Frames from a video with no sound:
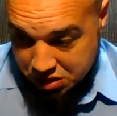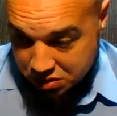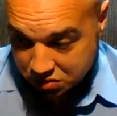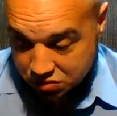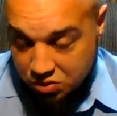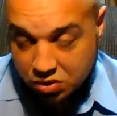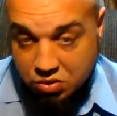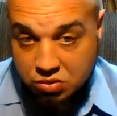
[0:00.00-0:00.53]
I
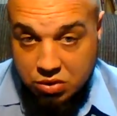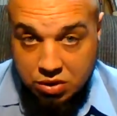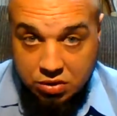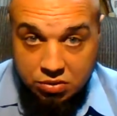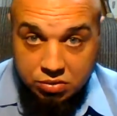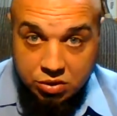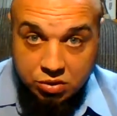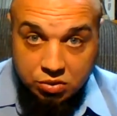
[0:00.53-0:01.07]
don't know. I
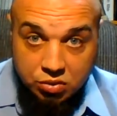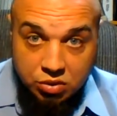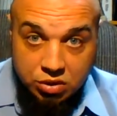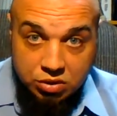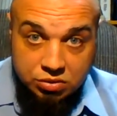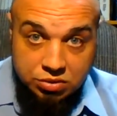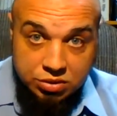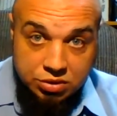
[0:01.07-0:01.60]
don't know what
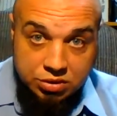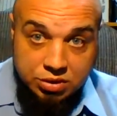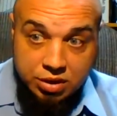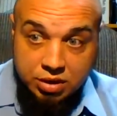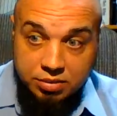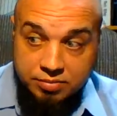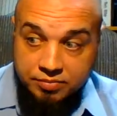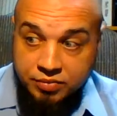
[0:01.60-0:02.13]
else to
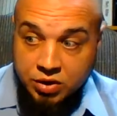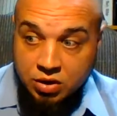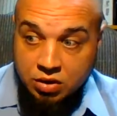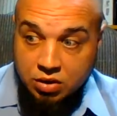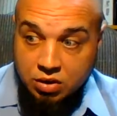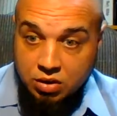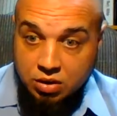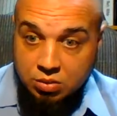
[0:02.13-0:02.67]
say.
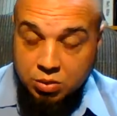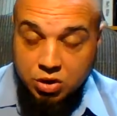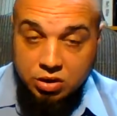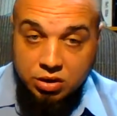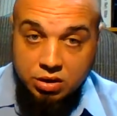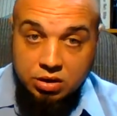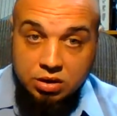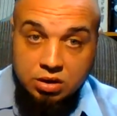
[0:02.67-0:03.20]
But
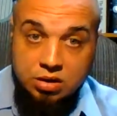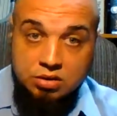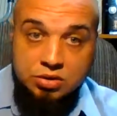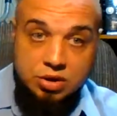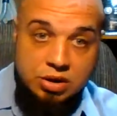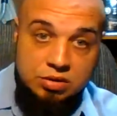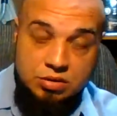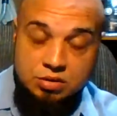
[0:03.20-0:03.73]
he that
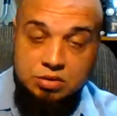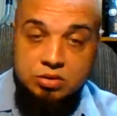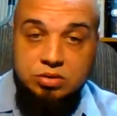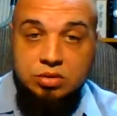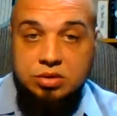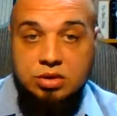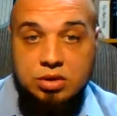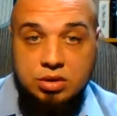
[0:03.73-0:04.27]
shall
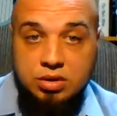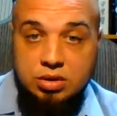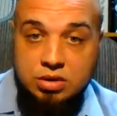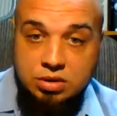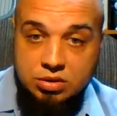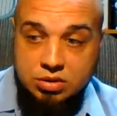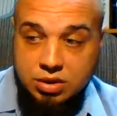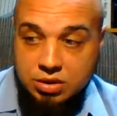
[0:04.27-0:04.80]
endure to the
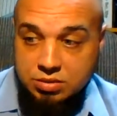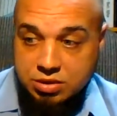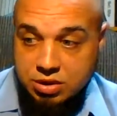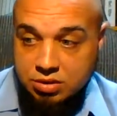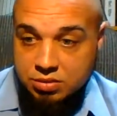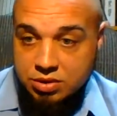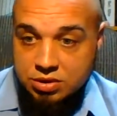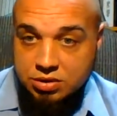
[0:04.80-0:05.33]
end, the same
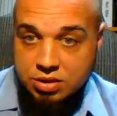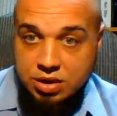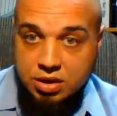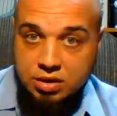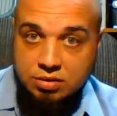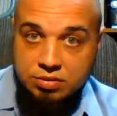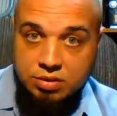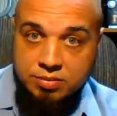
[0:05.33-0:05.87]
shall be
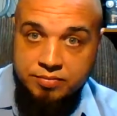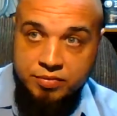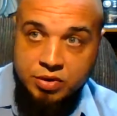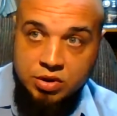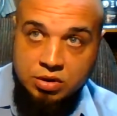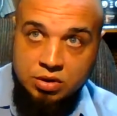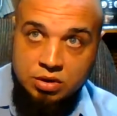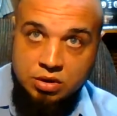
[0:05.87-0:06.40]
saved.
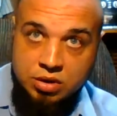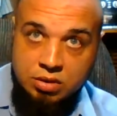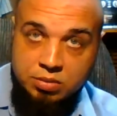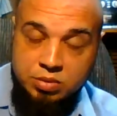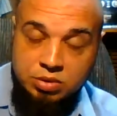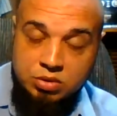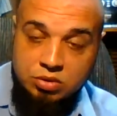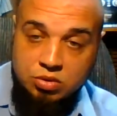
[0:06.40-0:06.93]

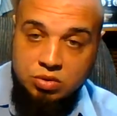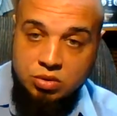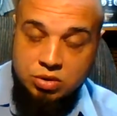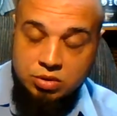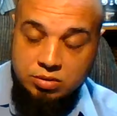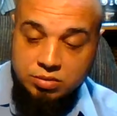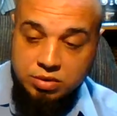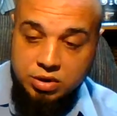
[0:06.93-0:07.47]
Keep
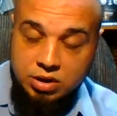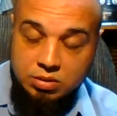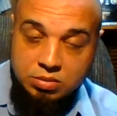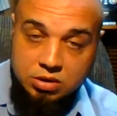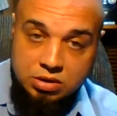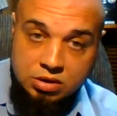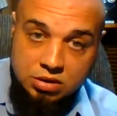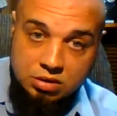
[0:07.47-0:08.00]
enduring. Keep
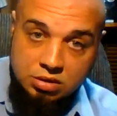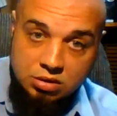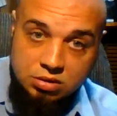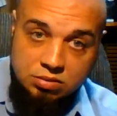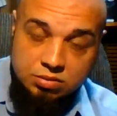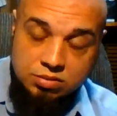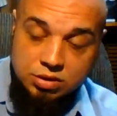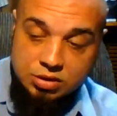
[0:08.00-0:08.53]
looking
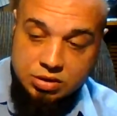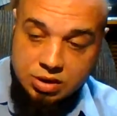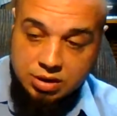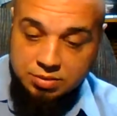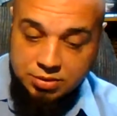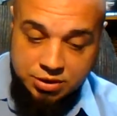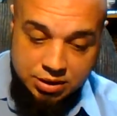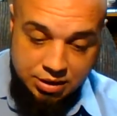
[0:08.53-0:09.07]
up. The
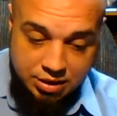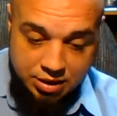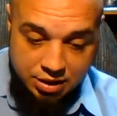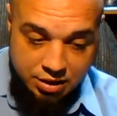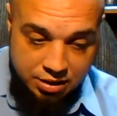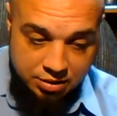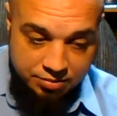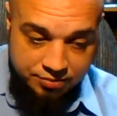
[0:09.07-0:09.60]
time is at
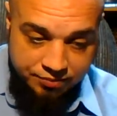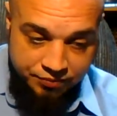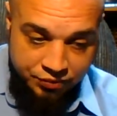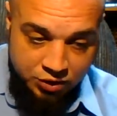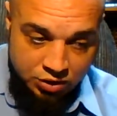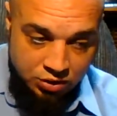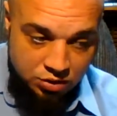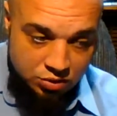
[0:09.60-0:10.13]
hand.
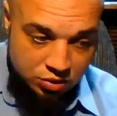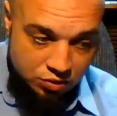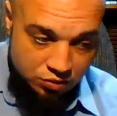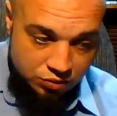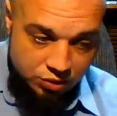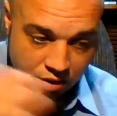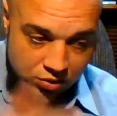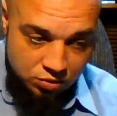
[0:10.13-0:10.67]
Don't
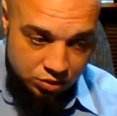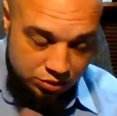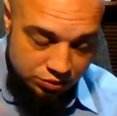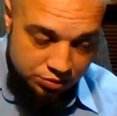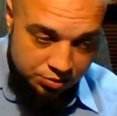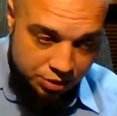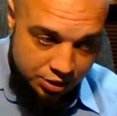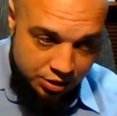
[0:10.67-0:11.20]
fall away
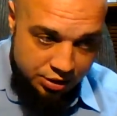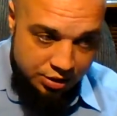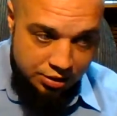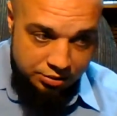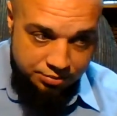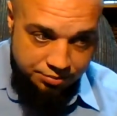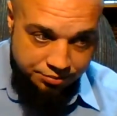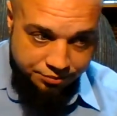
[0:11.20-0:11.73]
from
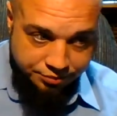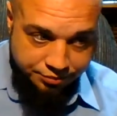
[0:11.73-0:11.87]
God.